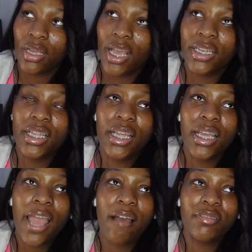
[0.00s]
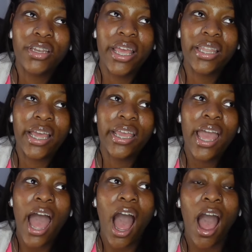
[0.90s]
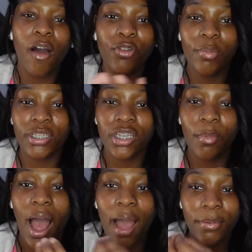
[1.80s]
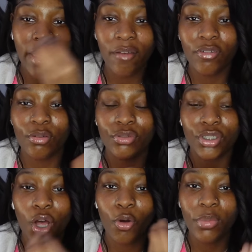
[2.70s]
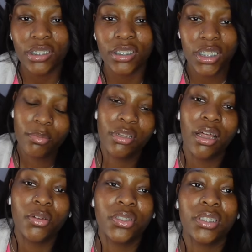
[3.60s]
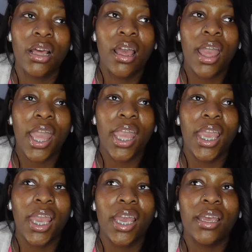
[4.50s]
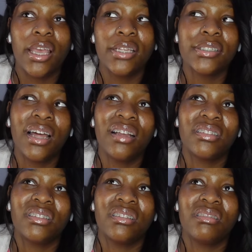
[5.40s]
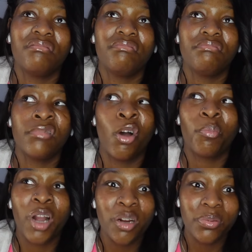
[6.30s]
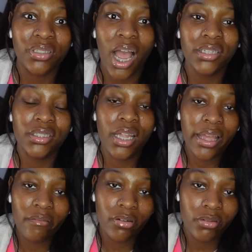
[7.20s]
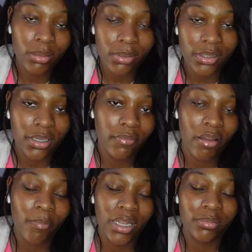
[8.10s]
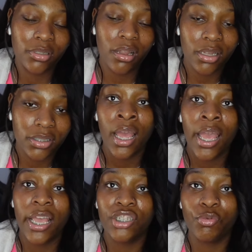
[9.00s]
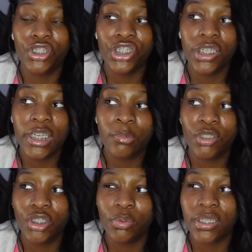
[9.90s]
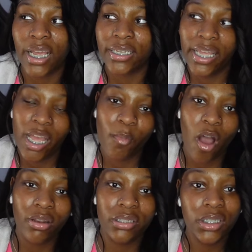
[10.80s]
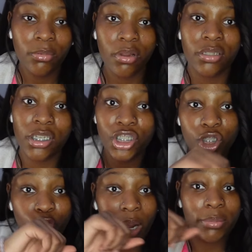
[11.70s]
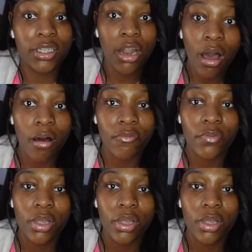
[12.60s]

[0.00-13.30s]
and then after that, like, I, I don't know about y'all, but I be having on so much lip gloss and it's not on purpose. I just like having on lip gloss. I love having my lip glossy. And when she kissed me, she was like, damn, all this lip gloss. And she wiped it off.